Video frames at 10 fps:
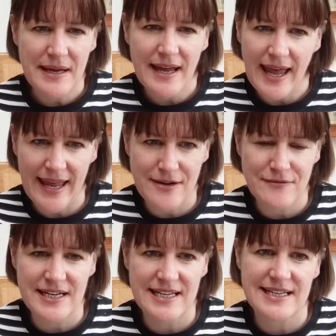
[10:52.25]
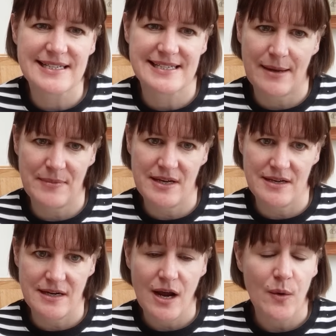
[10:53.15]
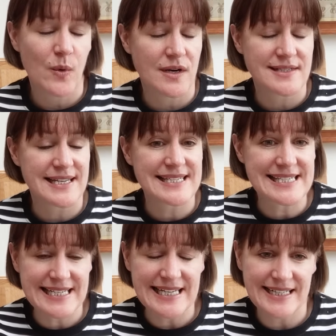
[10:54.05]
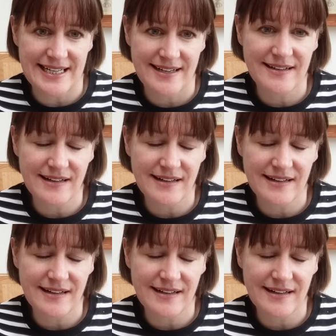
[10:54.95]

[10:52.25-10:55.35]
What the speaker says: Henry Salmon, was stealing